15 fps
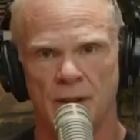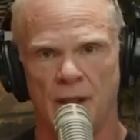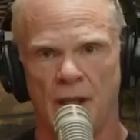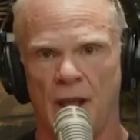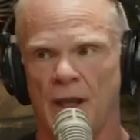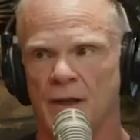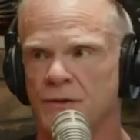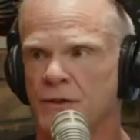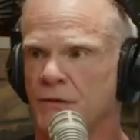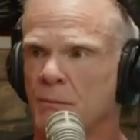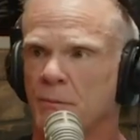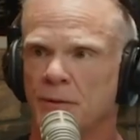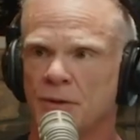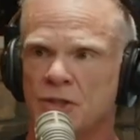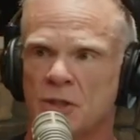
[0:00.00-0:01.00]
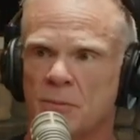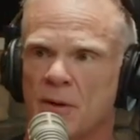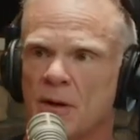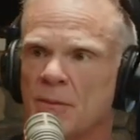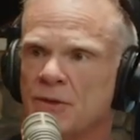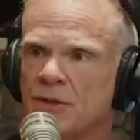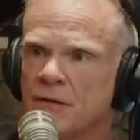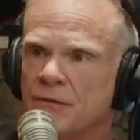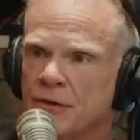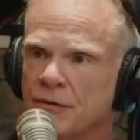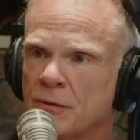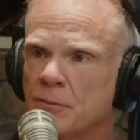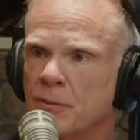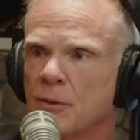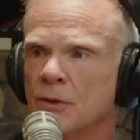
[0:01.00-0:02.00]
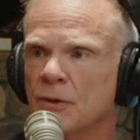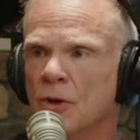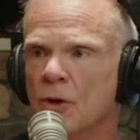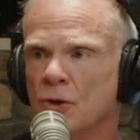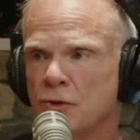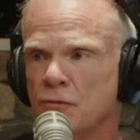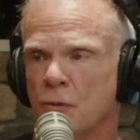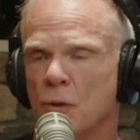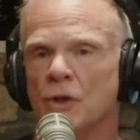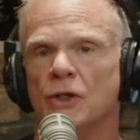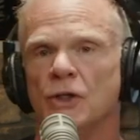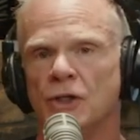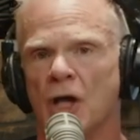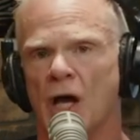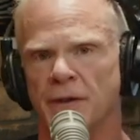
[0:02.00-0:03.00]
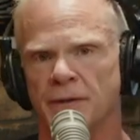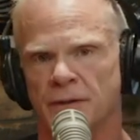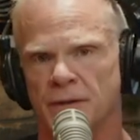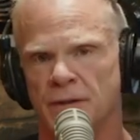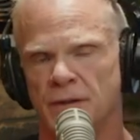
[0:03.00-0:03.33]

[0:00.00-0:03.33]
And different police departments have different protocols for gun.